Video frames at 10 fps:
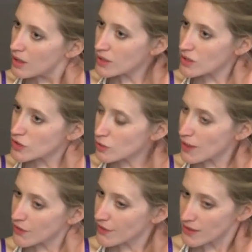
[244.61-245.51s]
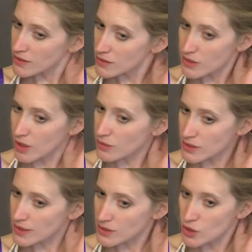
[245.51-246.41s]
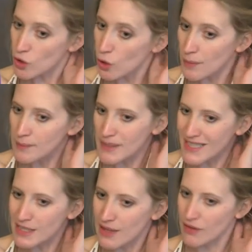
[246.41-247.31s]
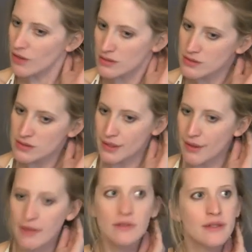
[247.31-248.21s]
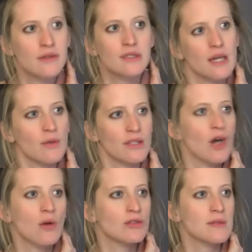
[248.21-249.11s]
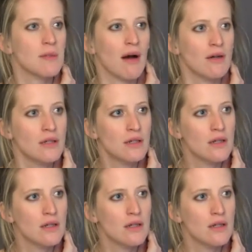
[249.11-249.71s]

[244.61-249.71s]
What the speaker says: Are you going to do anything, you know, that isn't Corbin being clever, you know? Or is that what this whole trip's about?